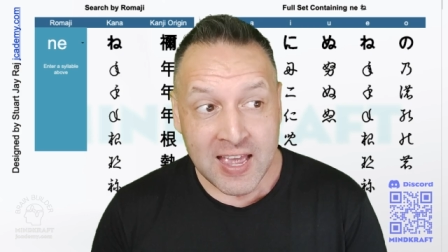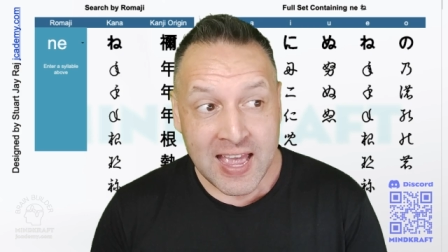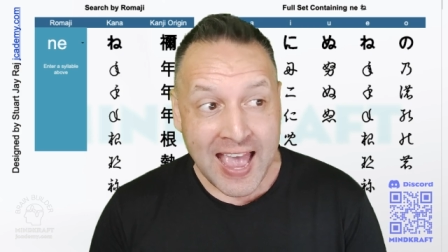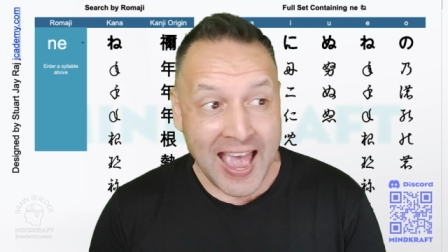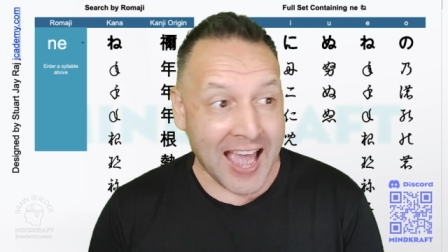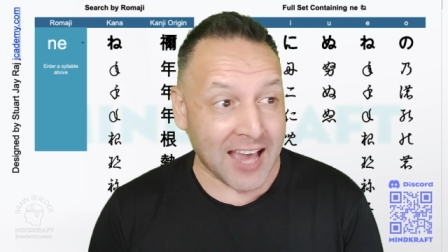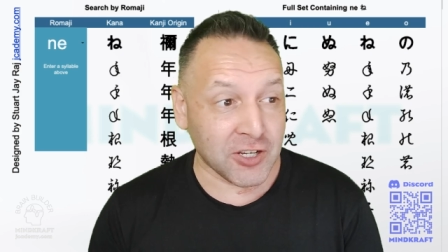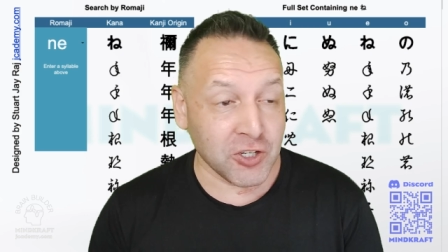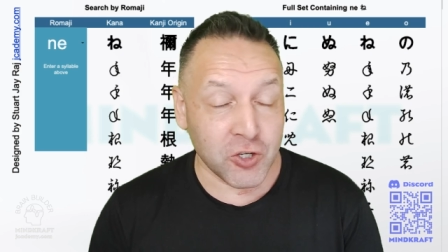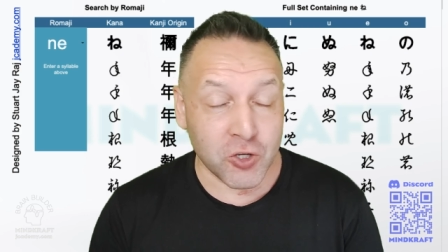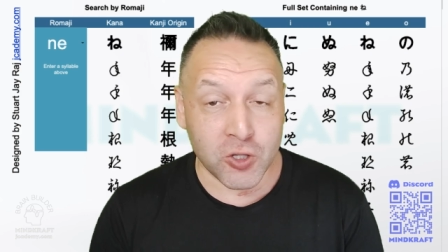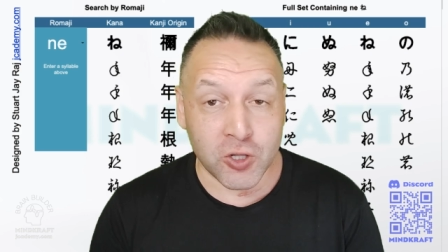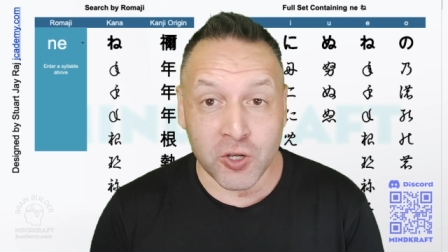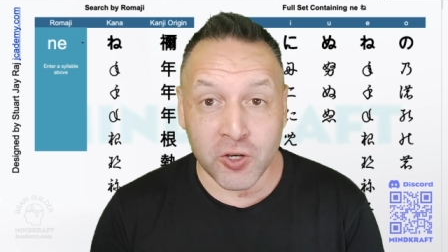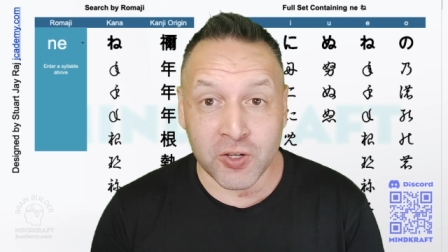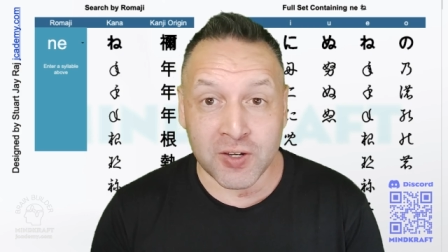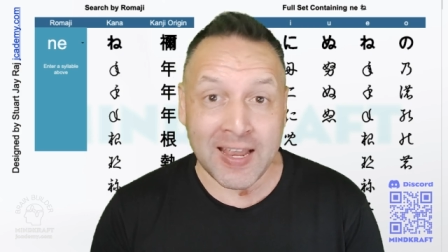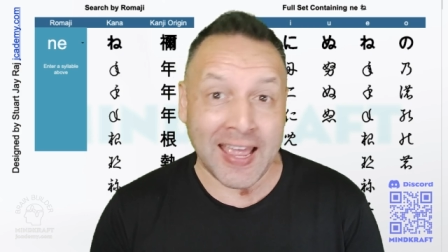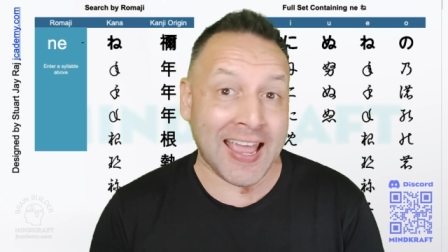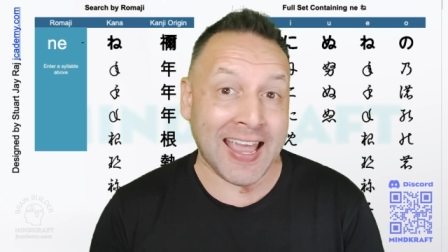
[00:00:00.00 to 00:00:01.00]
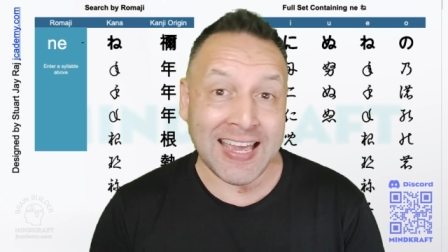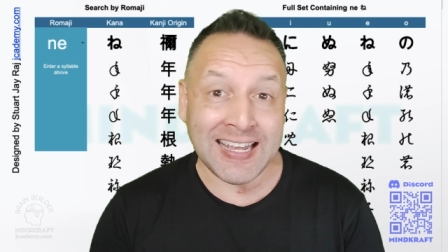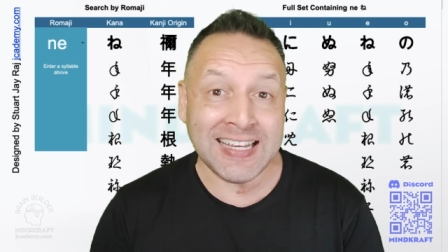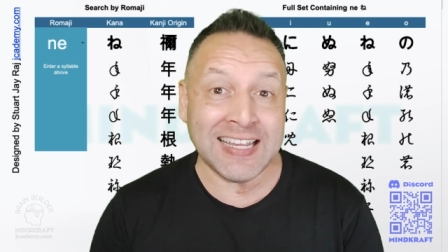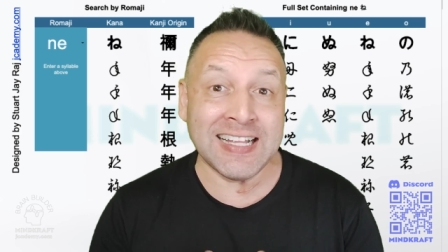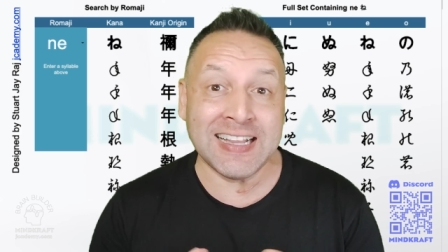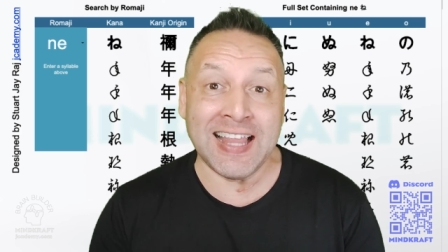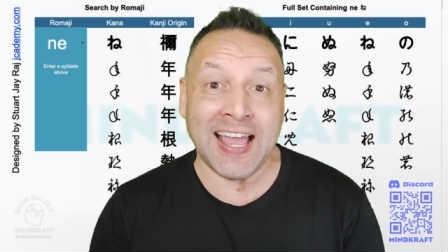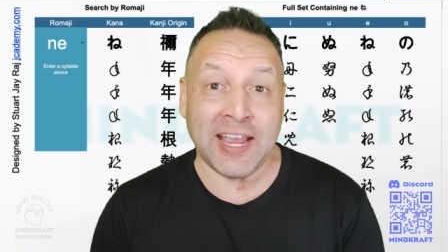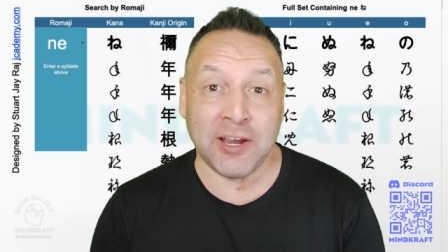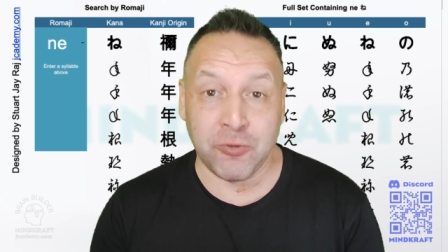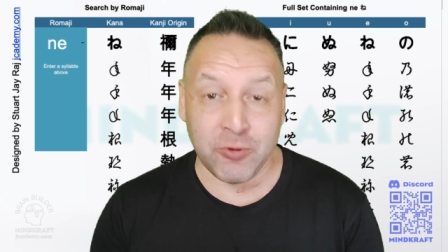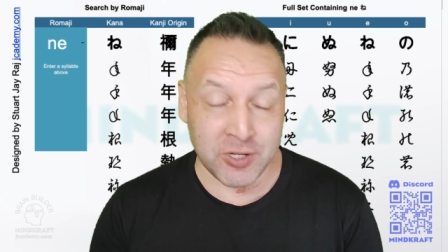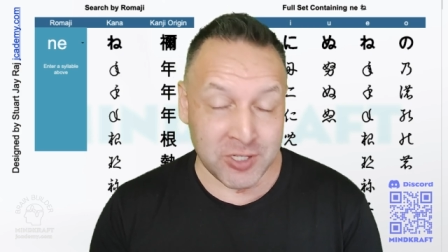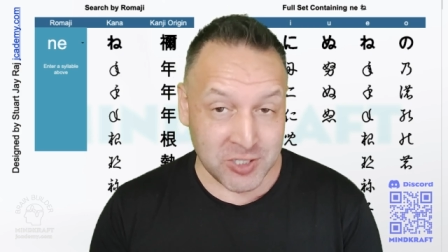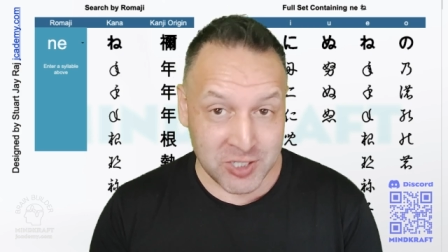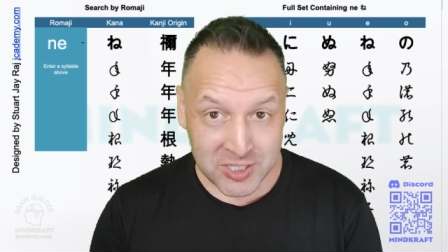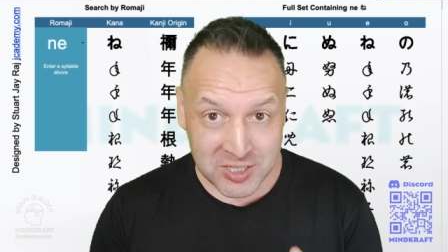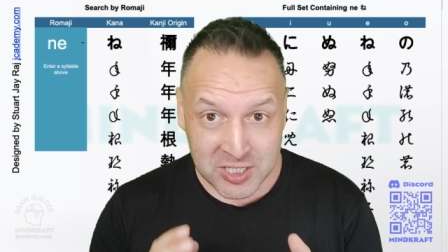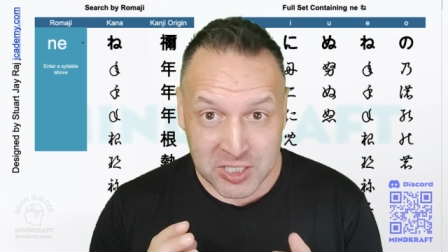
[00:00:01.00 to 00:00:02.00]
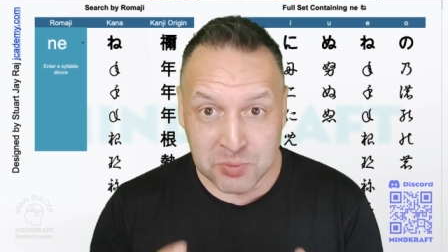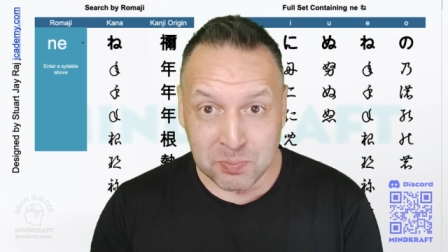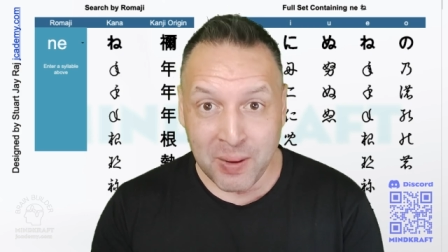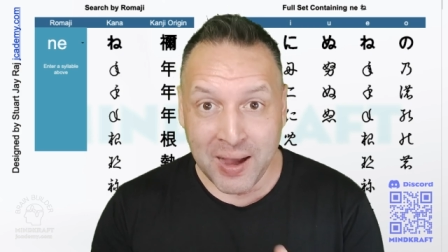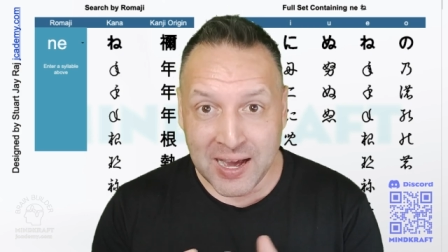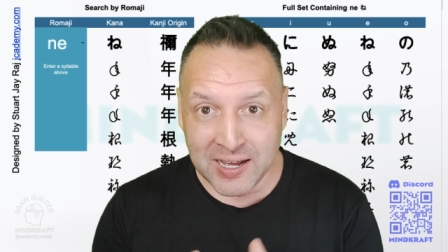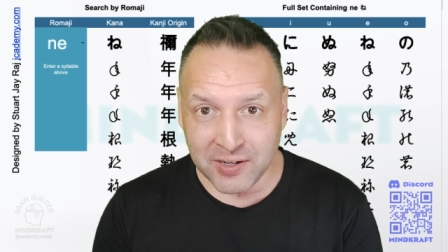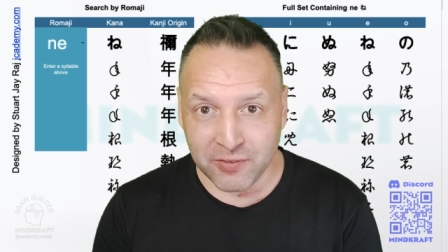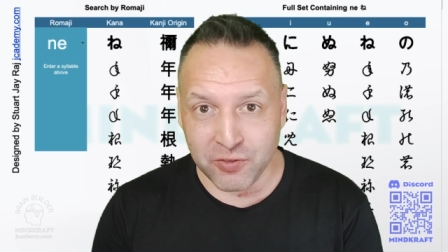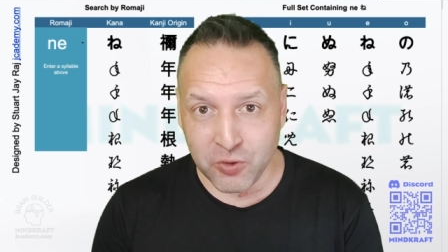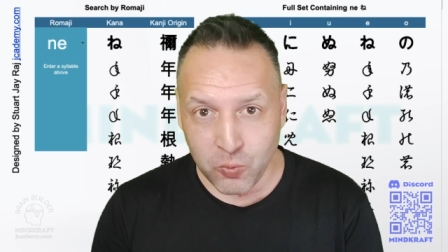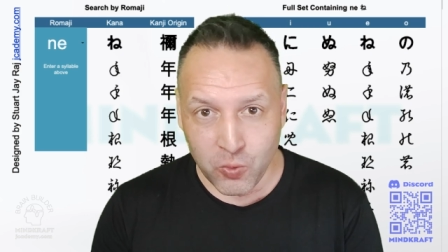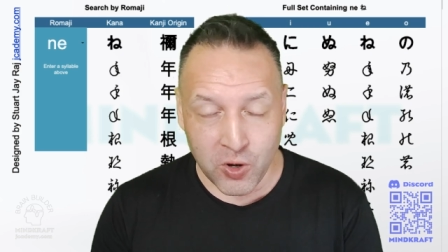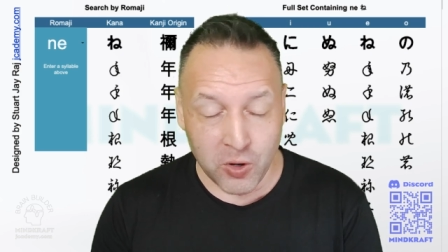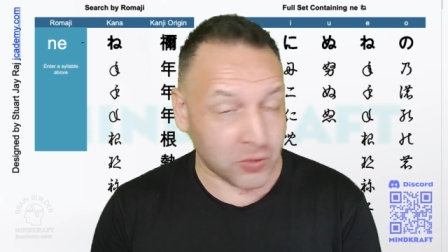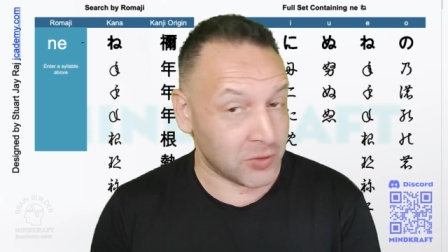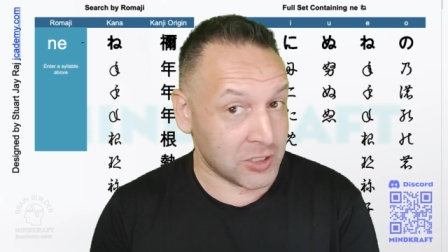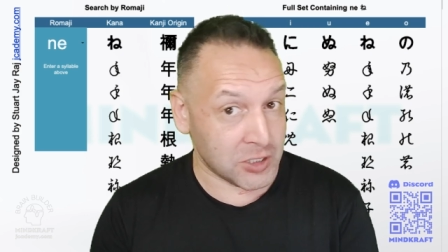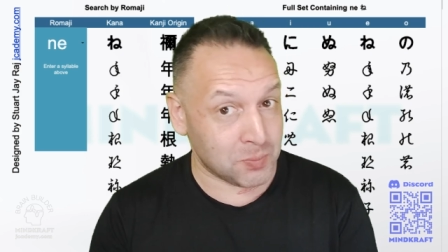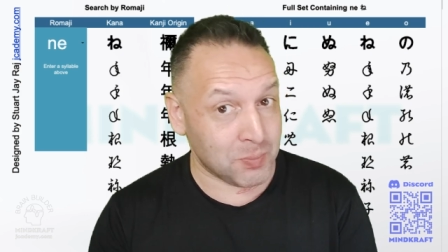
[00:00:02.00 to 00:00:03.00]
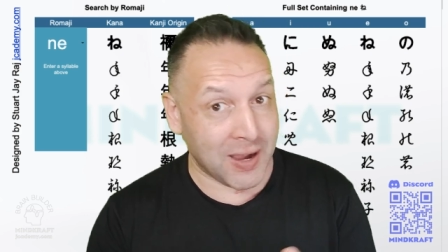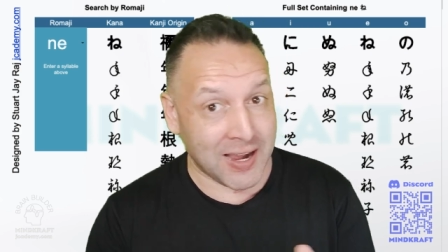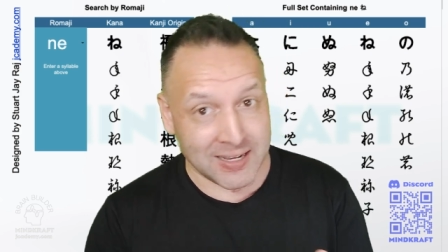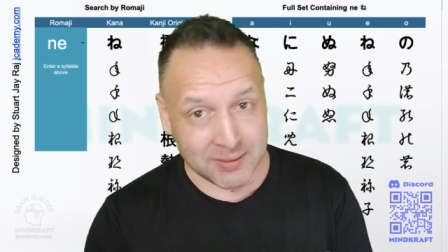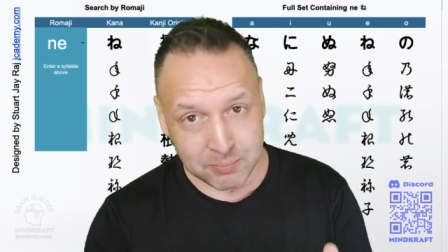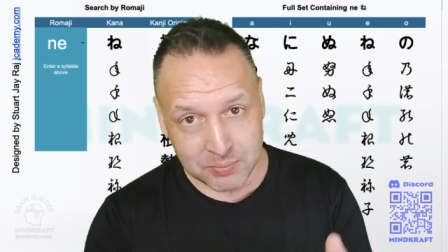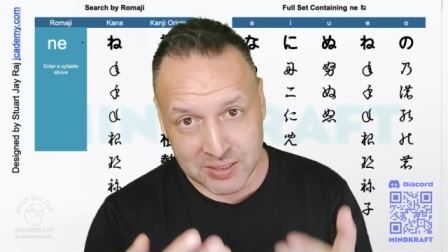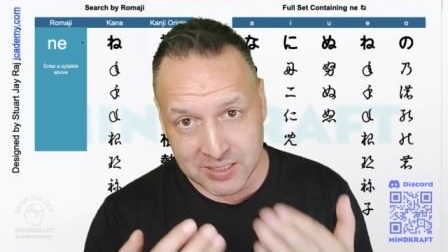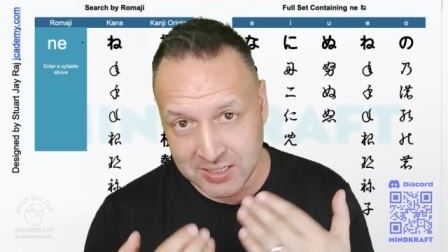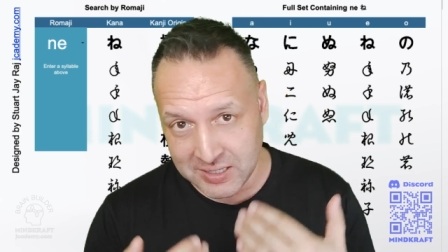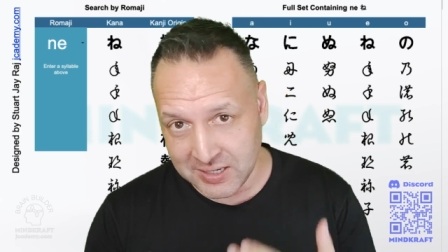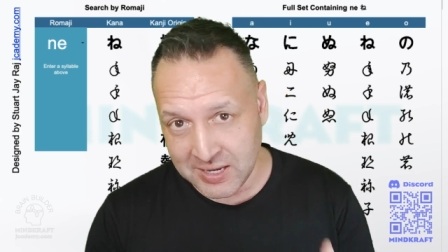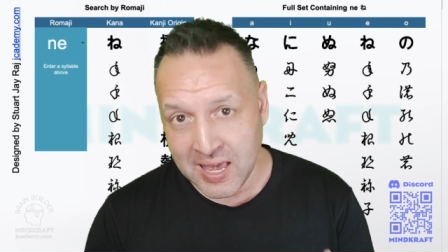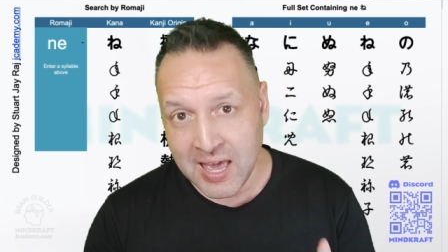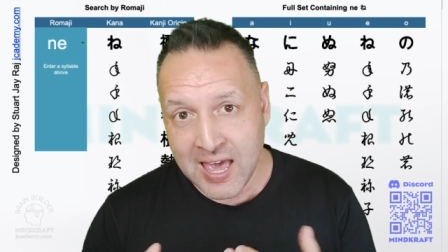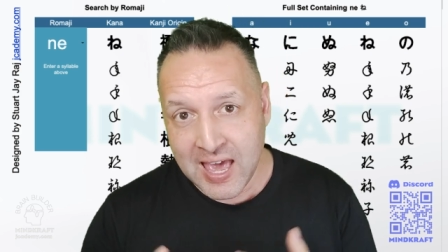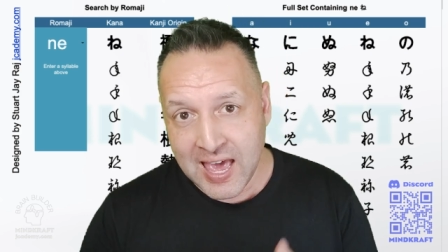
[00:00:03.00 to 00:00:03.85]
How do you learn any language in this part of the world, this part being